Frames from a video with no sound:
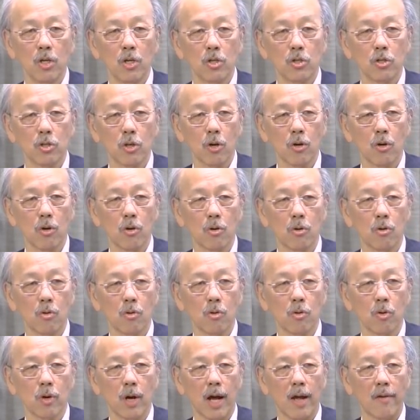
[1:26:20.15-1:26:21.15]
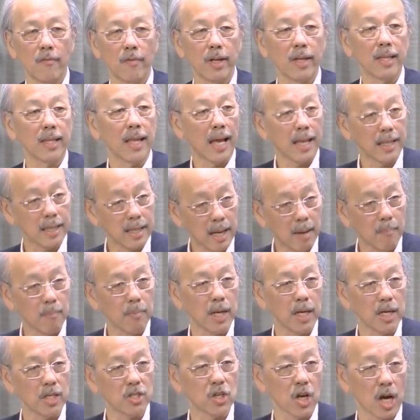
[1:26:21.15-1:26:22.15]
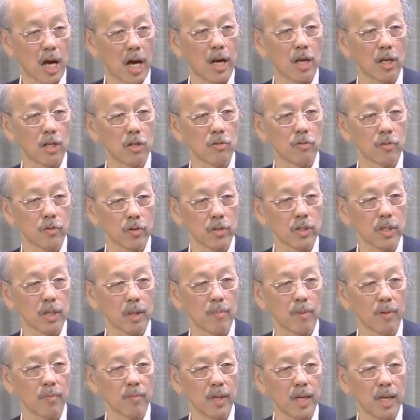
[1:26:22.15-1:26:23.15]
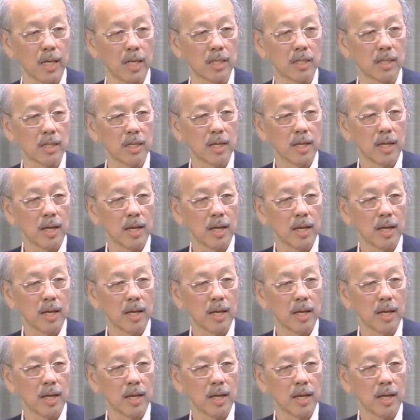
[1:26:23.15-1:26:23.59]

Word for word: So I think that can be a challenge for some of these.